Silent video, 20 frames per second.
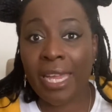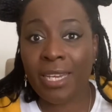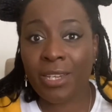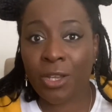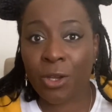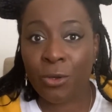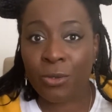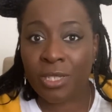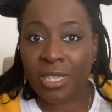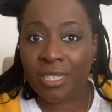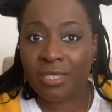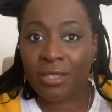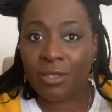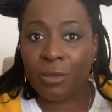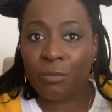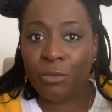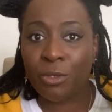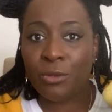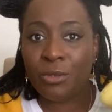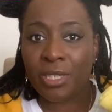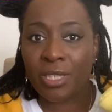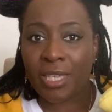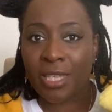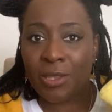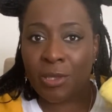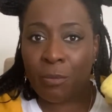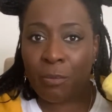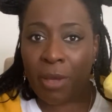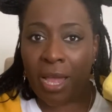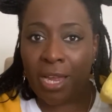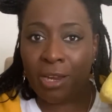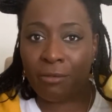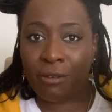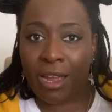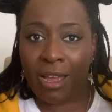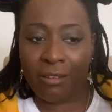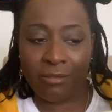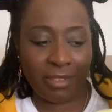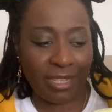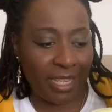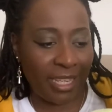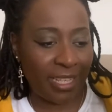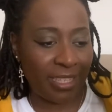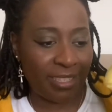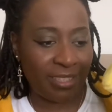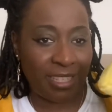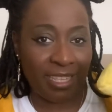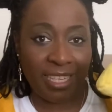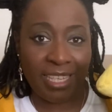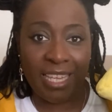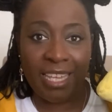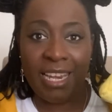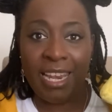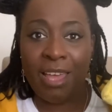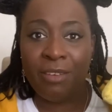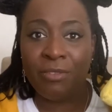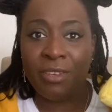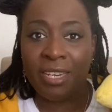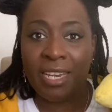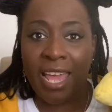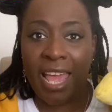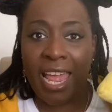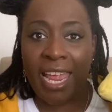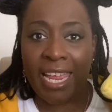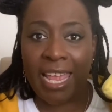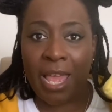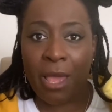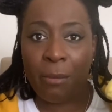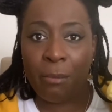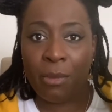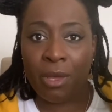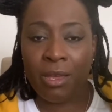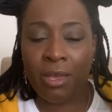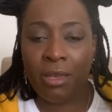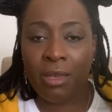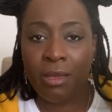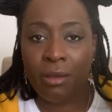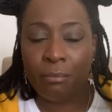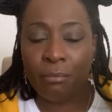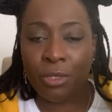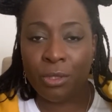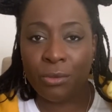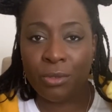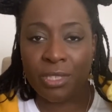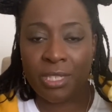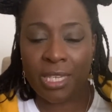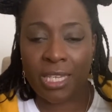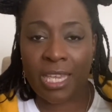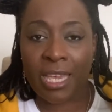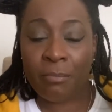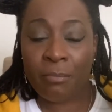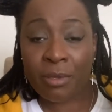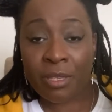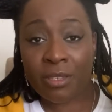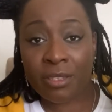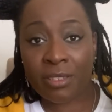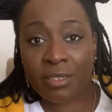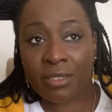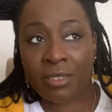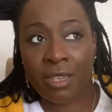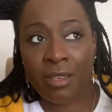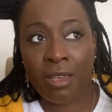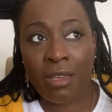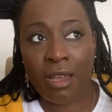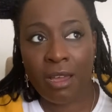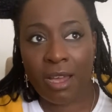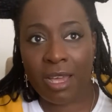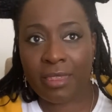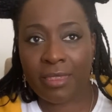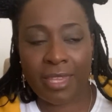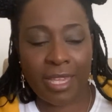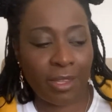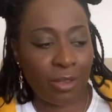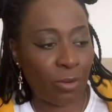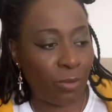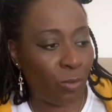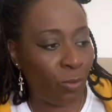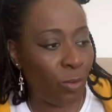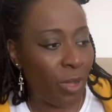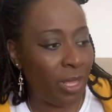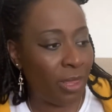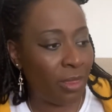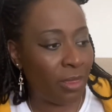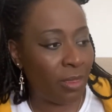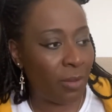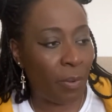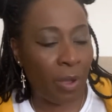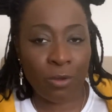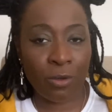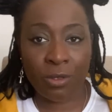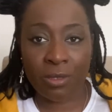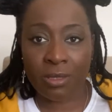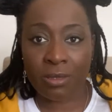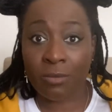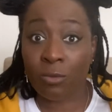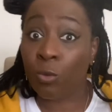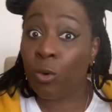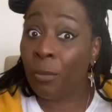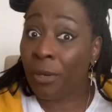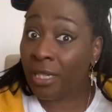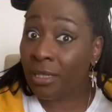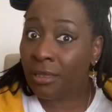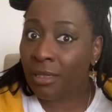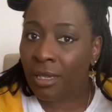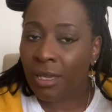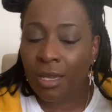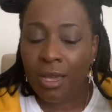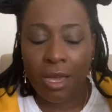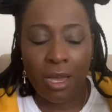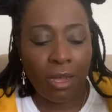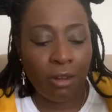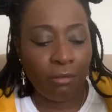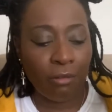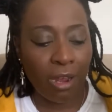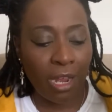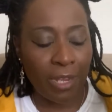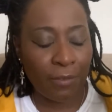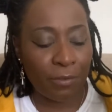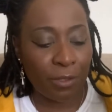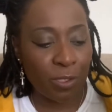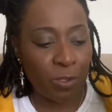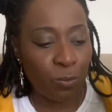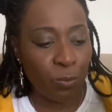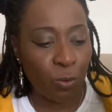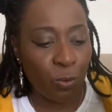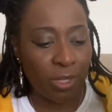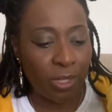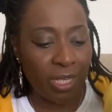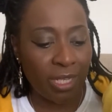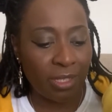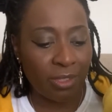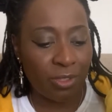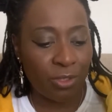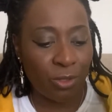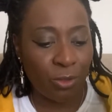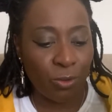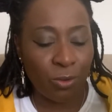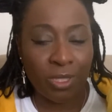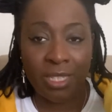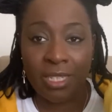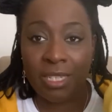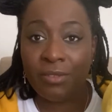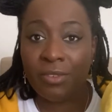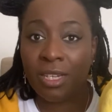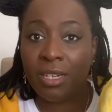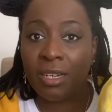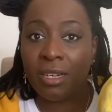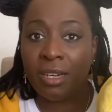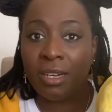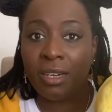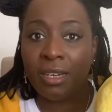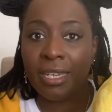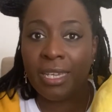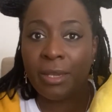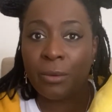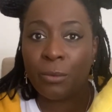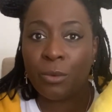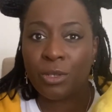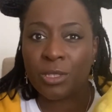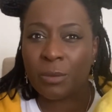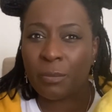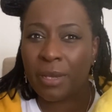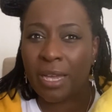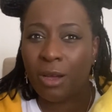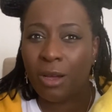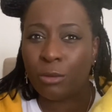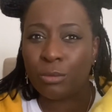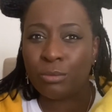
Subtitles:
notice that the music in the background is the 11 a.m. music, and because I think when the post woman arrived this morning to deliver her, it was about,